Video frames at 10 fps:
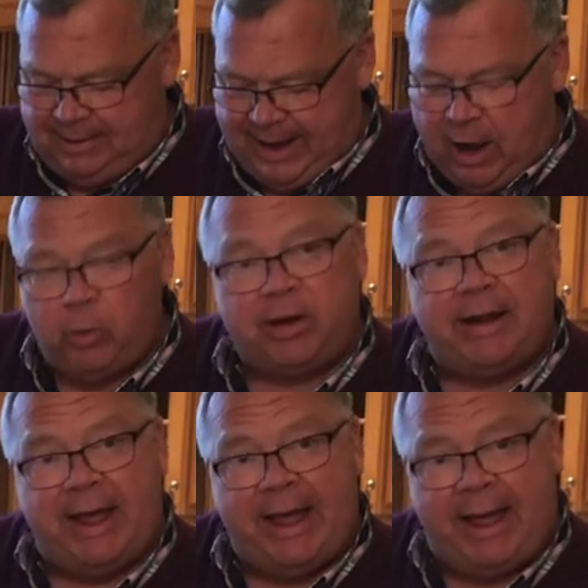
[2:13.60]
Now we're
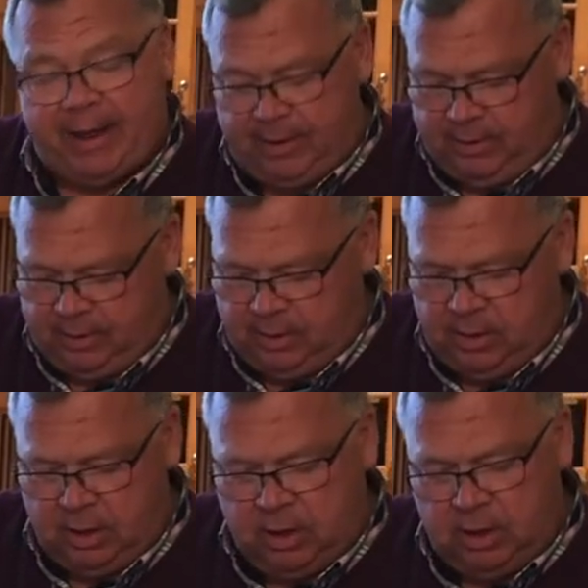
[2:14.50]
going to add
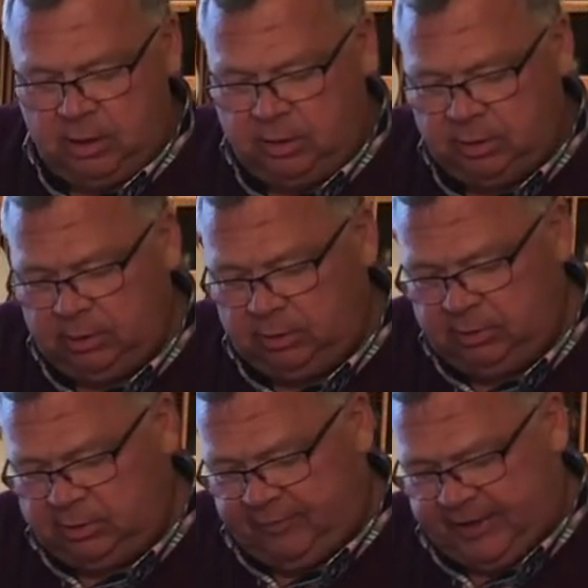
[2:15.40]

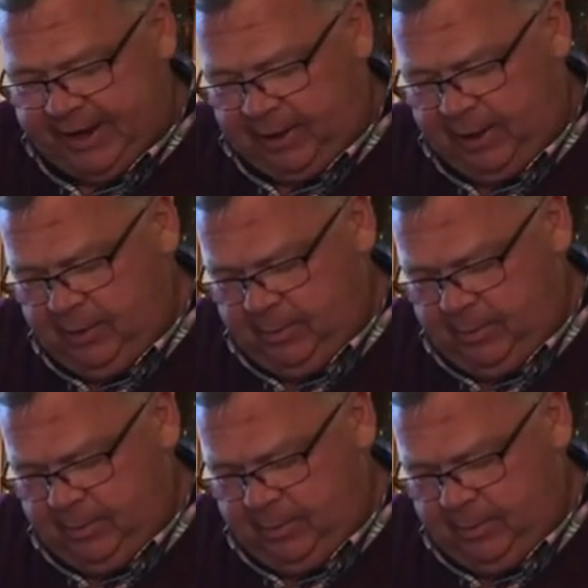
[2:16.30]
the vanilla.